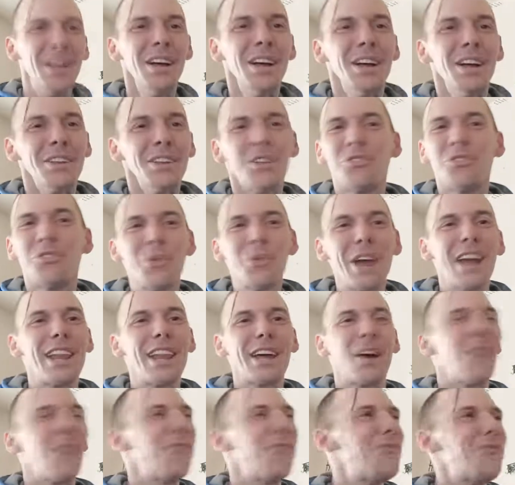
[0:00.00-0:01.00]
the dude had
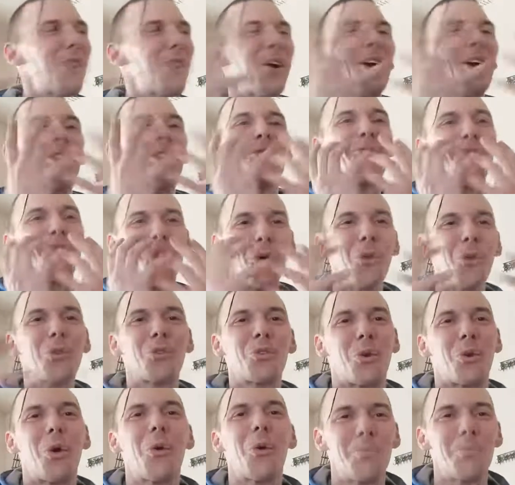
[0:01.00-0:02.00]
like a fucking
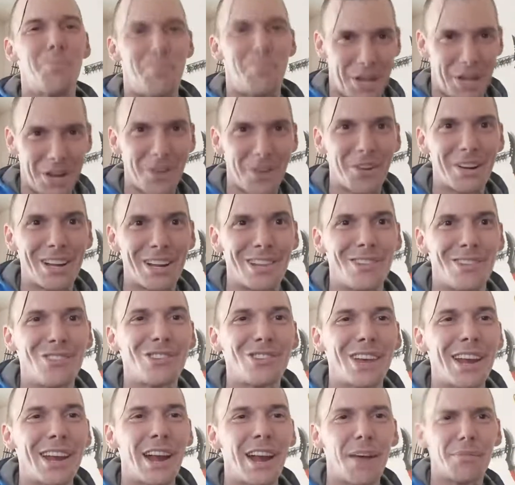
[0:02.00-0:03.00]
full-grown beard and
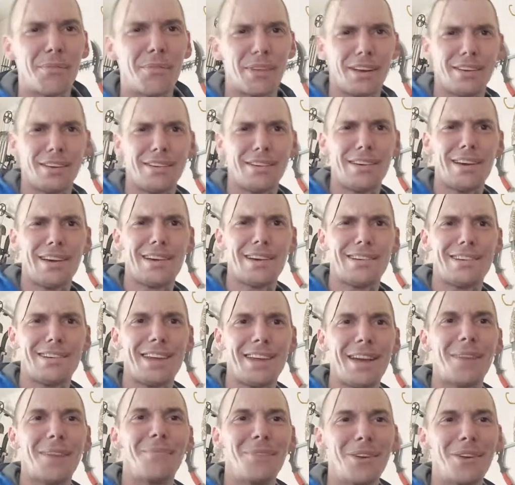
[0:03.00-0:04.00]
shit. And I'm like, god
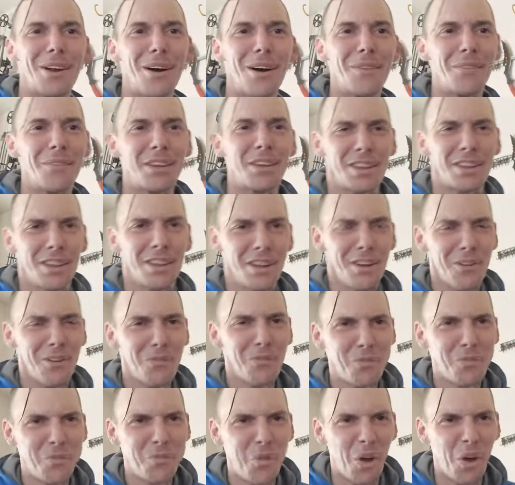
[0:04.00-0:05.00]
damn, you know? I'm like,
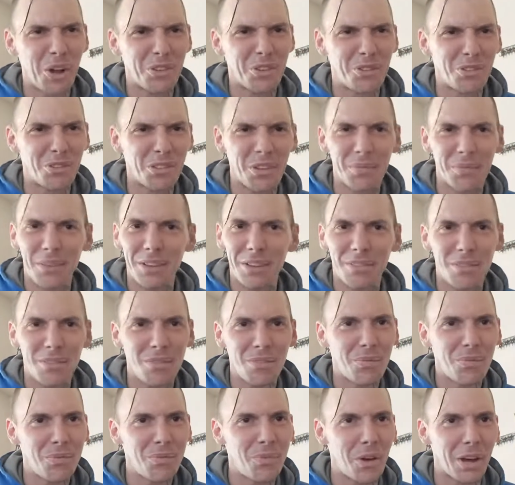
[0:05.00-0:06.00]
fuck, dude. So I'm like,
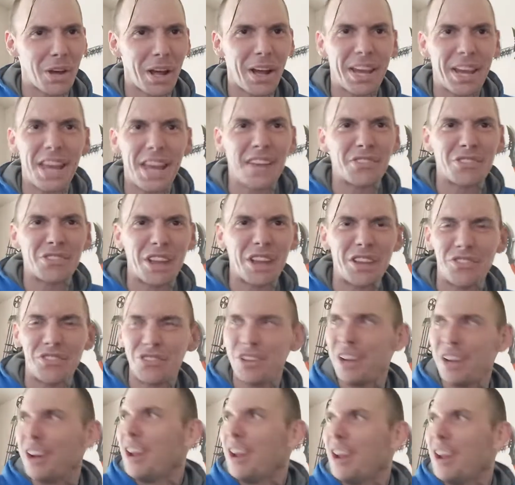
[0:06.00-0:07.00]
this fuck, I can't say
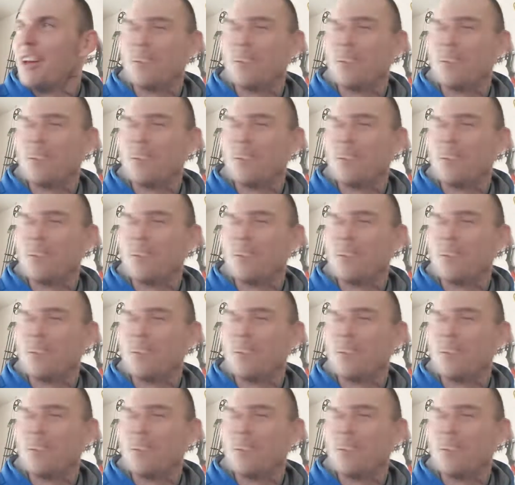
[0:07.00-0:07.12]
shit.